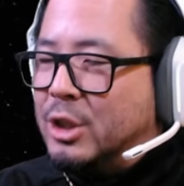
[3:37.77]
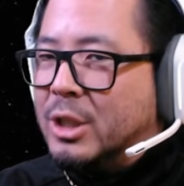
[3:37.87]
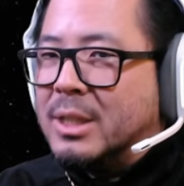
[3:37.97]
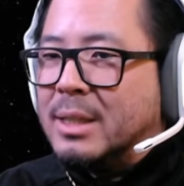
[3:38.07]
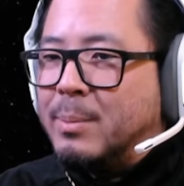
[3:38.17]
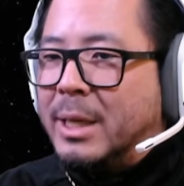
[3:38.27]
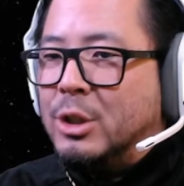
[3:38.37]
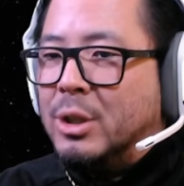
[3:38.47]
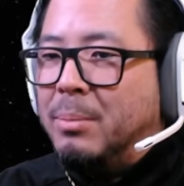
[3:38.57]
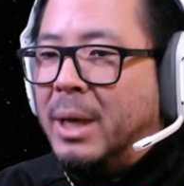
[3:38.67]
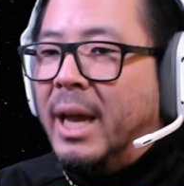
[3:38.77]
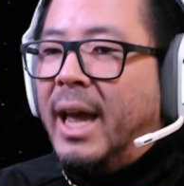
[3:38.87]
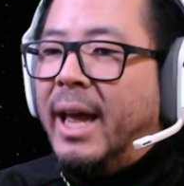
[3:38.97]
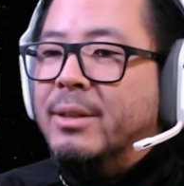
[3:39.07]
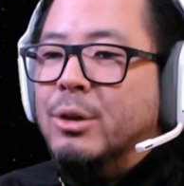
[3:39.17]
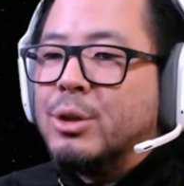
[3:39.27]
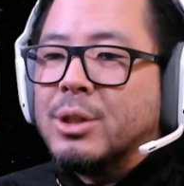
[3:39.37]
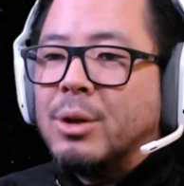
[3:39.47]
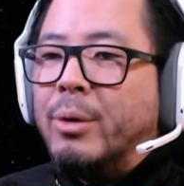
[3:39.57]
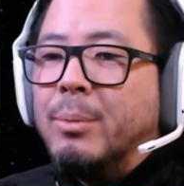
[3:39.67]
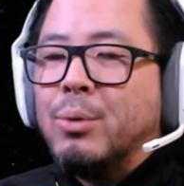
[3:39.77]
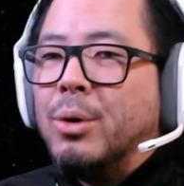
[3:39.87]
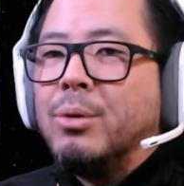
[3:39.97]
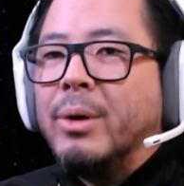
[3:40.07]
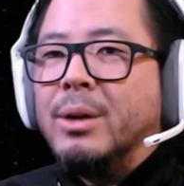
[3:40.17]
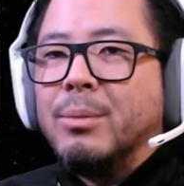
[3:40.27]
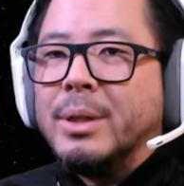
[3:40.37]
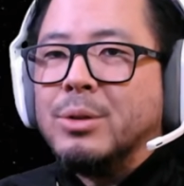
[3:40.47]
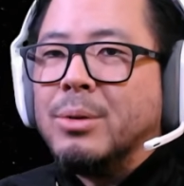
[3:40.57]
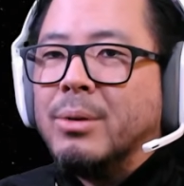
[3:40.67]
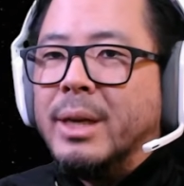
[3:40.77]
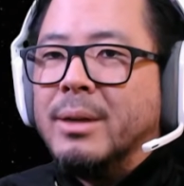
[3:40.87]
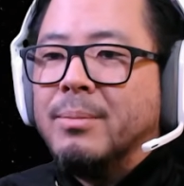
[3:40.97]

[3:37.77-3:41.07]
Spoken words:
just a spaceship, and you just going prograde or retrograde,